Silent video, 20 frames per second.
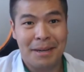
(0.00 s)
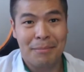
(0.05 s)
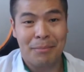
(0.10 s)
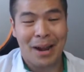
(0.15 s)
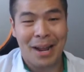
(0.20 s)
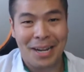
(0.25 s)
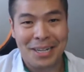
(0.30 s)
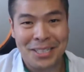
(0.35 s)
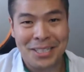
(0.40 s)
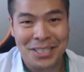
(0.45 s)

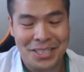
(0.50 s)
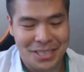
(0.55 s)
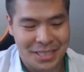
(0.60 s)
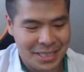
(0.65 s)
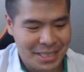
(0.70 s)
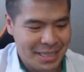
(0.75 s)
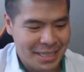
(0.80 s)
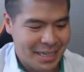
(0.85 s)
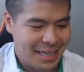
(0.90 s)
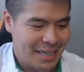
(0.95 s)

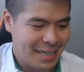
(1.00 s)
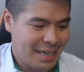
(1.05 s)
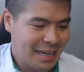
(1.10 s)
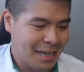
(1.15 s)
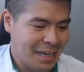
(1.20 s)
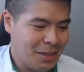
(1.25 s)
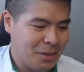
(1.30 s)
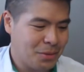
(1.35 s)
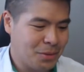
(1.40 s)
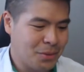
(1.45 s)
brash, and
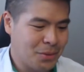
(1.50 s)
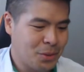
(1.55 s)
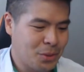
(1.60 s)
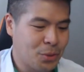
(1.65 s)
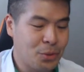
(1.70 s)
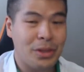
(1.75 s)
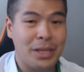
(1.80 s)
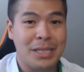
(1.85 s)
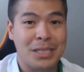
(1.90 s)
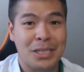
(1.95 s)
like to
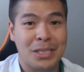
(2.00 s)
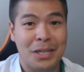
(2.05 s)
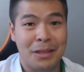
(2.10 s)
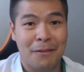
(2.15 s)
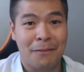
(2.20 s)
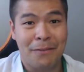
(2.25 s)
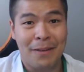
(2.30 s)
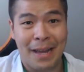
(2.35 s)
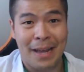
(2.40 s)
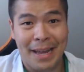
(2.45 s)
do things on
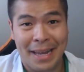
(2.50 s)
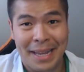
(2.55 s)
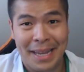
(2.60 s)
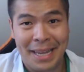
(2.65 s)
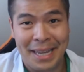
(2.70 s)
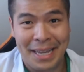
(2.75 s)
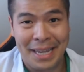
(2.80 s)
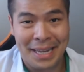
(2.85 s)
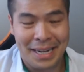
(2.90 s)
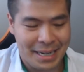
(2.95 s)
the
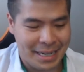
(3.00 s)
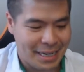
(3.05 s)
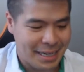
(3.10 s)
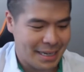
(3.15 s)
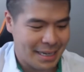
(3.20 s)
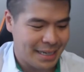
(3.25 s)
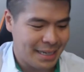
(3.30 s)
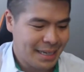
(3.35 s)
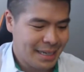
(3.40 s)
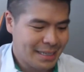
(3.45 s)
fly, and
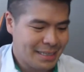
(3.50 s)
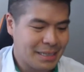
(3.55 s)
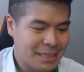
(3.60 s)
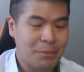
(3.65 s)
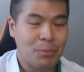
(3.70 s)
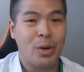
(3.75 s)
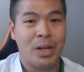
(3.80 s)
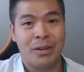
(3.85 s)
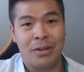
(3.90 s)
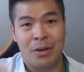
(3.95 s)

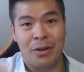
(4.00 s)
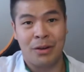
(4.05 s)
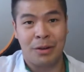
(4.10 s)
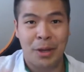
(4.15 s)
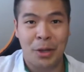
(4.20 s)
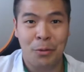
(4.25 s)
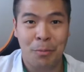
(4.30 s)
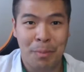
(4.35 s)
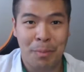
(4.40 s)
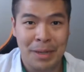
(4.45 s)
somewhat on
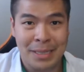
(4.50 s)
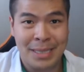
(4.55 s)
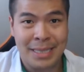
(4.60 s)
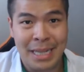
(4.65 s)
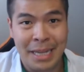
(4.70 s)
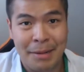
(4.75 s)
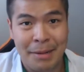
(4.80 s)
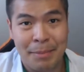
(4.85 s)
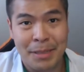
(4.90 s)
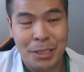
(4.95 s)
my opening
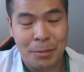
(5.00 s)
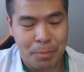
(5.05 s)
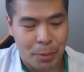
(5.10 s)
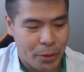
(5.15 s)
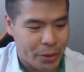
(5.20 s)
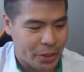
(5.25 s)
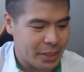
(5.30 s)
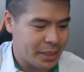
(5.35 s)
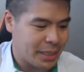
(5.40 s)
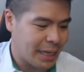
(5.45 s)
statement,
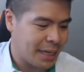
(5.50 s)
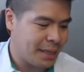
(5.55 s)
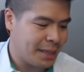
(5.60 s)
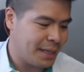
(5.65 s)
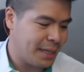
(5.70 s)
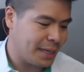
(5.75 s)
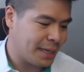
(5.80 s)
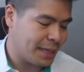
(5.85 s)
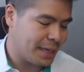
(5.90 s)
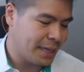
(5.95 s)
spoiled. I
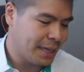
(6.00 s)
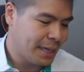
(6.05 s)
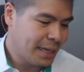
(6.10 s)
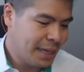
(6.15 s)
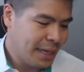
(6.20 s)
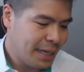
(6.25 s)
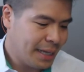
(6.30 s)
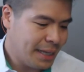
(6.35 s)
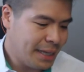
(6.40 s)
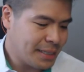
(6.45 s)
think
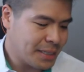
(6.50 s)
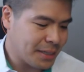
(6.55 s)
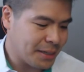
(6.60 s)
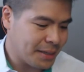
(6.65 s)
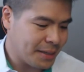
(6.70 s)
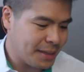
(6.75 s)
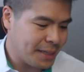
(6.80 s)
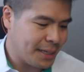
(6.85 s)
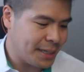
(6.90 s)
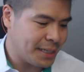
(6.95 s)
these
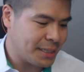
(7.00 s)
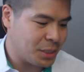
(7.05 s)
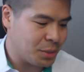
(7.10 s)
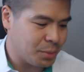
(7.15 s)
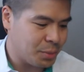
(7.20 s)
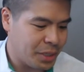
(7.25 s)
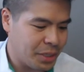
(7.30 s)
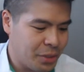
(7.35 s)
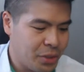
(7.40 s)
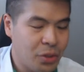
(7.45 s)
are
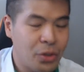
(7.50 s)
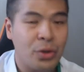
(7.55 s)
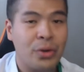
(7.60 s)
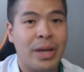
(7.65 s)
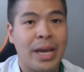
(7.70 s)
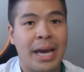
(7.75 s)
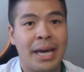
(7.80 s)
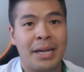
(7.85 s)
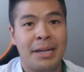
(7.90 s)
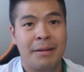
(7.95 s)
things, when you
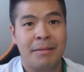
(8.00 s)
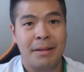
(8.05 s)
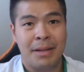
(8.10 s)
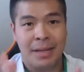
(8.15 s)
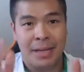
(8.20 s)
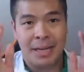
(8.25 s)
look at it